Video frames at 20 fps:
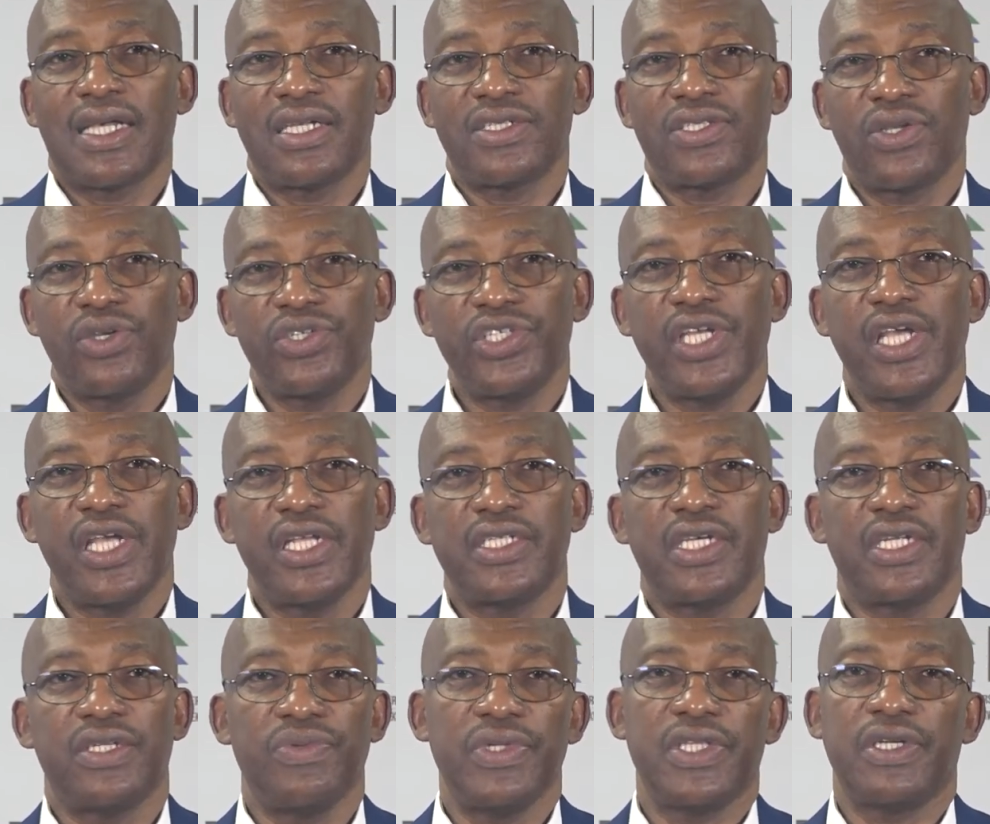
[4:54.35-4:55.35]

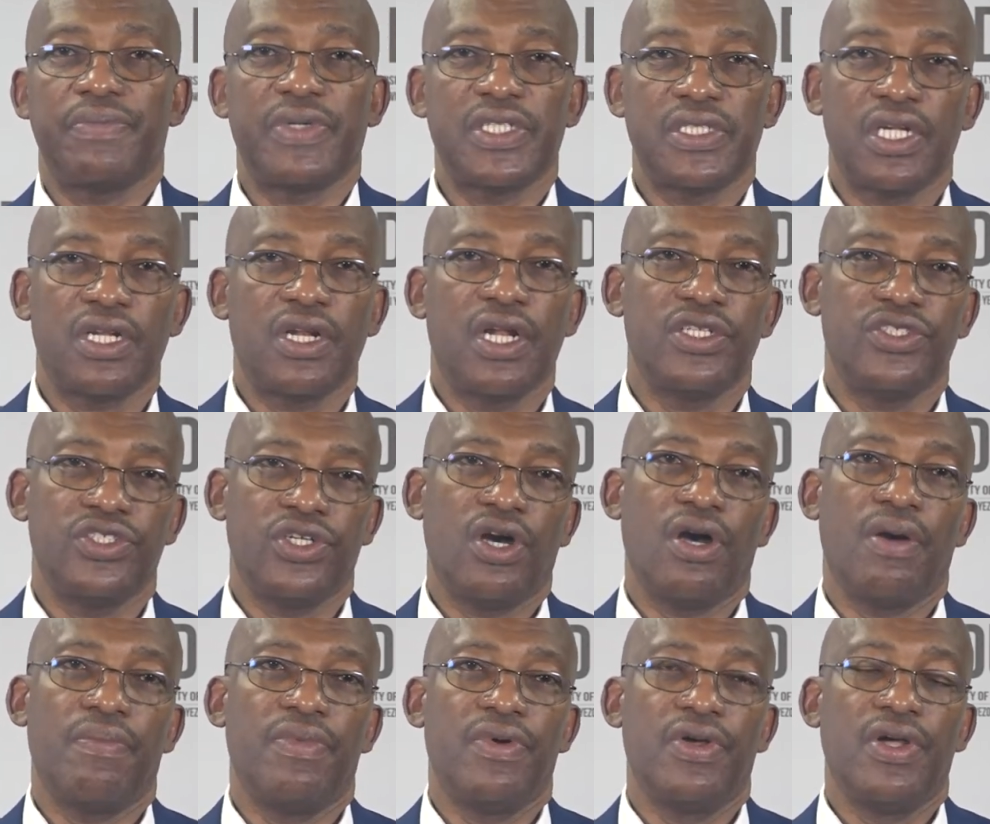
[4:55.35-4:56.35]
associated with a particular
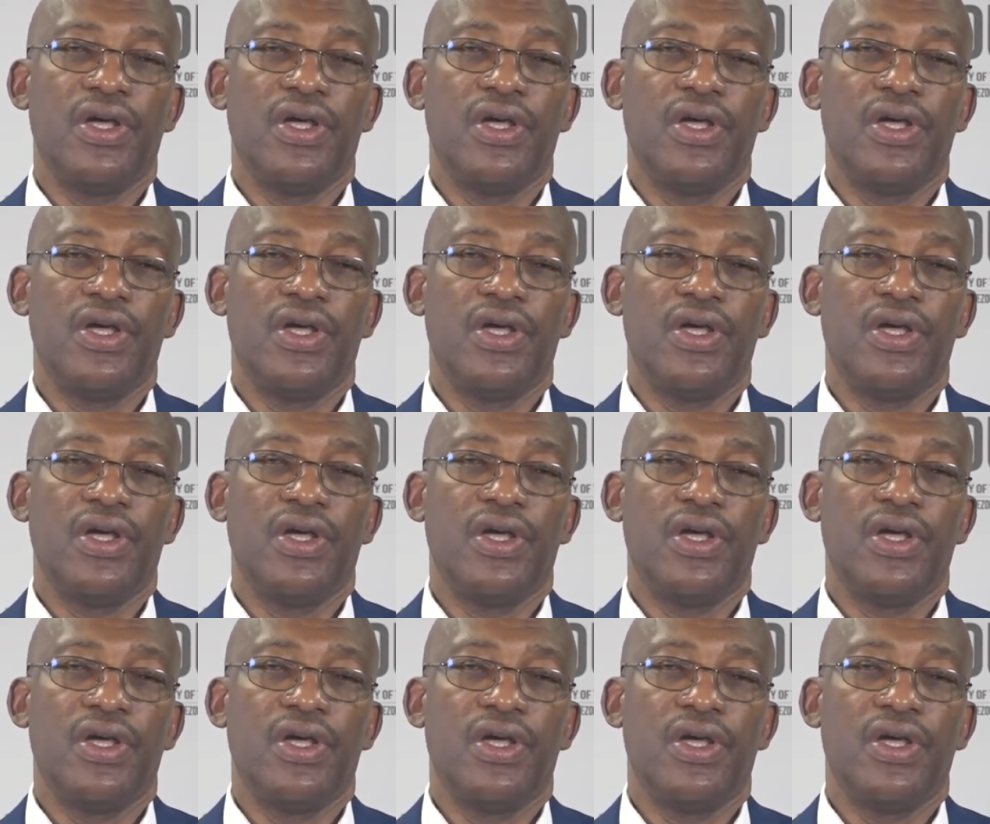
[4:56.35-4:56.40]
job.